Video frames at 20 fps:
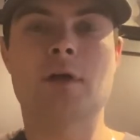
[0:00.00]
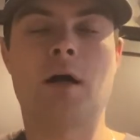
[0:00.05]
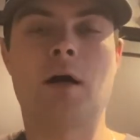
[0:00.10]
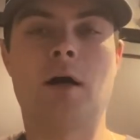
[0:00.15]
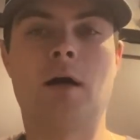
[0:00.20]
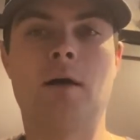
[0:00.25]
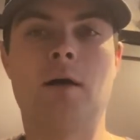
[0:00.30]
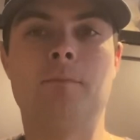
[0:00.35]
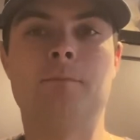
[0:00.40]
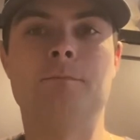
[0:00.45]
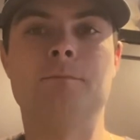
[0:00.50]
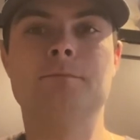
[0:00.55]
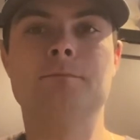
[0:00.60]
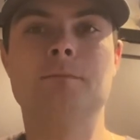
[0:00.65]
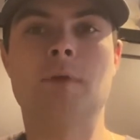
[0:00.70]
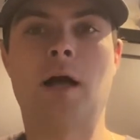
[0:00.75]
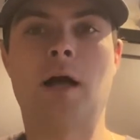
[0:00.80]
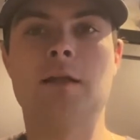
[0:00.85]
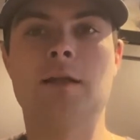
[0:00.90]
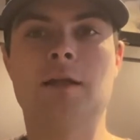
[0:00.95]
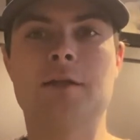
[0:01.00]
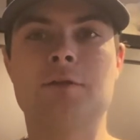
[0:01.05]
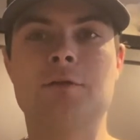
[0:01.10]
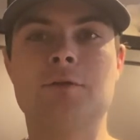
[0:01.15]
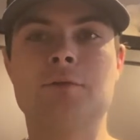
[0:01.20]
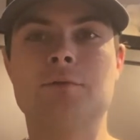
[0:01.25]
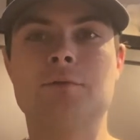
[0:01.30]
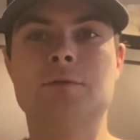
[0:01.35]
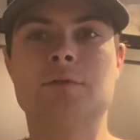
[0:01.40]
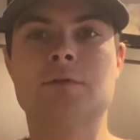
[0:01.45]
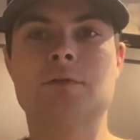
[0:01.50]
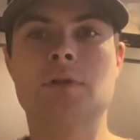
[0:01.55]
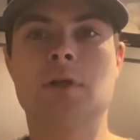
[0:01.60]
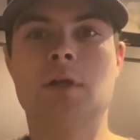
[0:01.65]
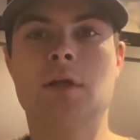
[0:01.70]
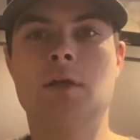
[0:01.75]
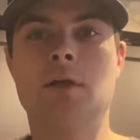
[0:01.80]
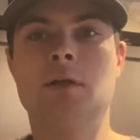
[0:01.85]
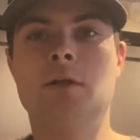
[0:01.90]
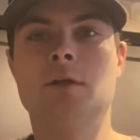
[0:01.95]
I like to use
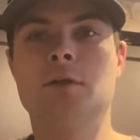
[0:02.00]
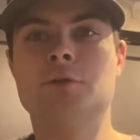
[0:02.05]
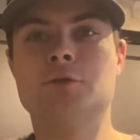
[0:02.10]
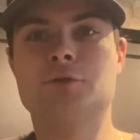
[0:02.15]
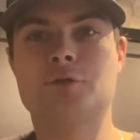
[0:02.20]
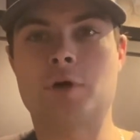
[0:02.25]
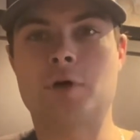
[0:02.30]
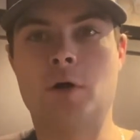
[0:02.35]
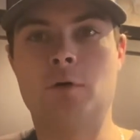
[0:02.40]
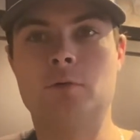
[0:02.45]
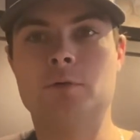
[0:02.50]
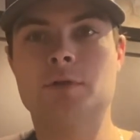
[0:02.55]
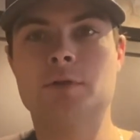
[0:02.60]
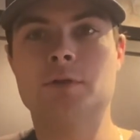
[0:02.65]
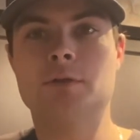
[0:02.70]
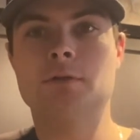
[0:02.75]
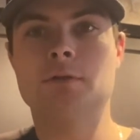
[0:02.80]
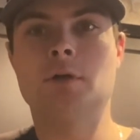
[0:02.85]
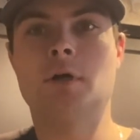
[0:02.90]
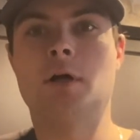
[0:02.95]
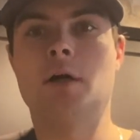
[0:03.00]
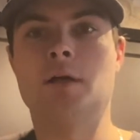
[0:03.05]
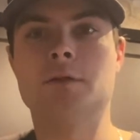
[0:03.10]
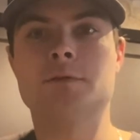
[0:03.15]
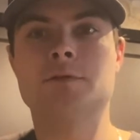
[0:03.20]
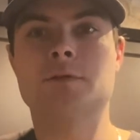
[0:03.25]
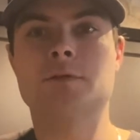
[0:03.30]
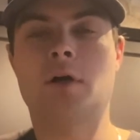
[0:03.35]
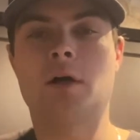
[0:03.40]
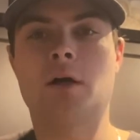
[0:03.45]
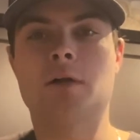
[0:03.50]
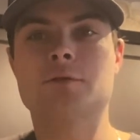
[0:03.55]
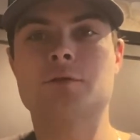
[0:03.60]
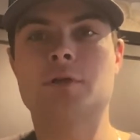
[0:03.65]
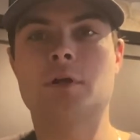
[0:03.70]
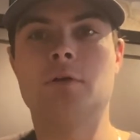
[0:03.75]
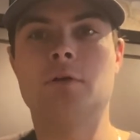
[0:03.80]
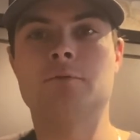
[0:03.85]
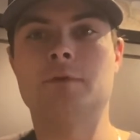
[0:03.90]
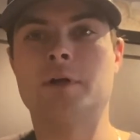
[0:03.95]
trout, stock
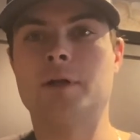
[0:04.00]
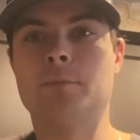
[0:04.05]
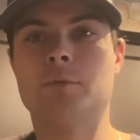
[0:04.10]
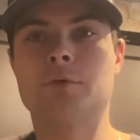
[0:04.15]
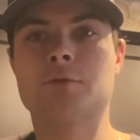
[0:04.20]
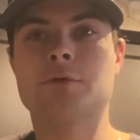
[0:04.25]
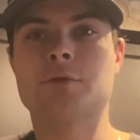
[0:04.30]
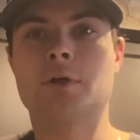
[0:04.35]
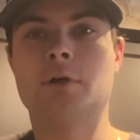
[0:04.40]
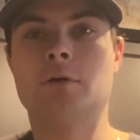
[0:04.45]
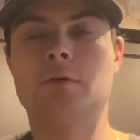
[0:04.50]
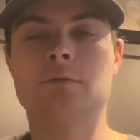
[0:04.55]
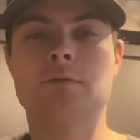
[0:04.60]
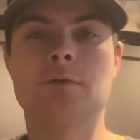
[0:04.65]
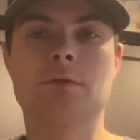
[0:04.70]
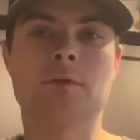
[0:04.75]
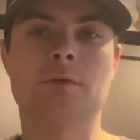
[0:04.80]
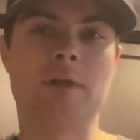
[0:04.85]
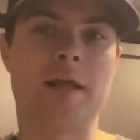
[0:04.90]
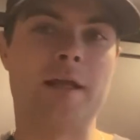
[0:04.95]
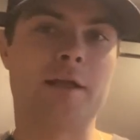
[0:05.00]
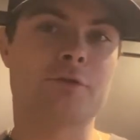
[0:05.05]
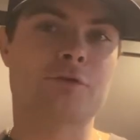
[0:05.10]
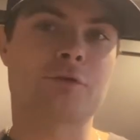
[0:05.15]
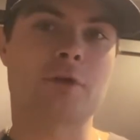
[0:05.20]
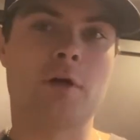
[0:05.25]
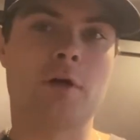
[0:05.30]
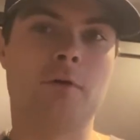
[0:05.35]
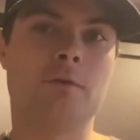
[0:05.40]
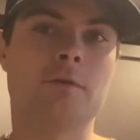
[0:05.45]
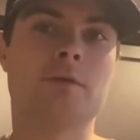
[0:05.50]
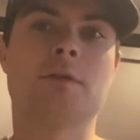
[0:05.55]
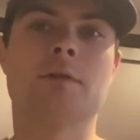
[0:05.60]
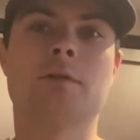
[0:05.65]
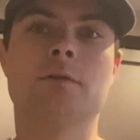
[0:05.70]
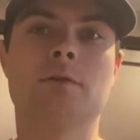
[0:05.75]
trout, rainbow trout, lake trout.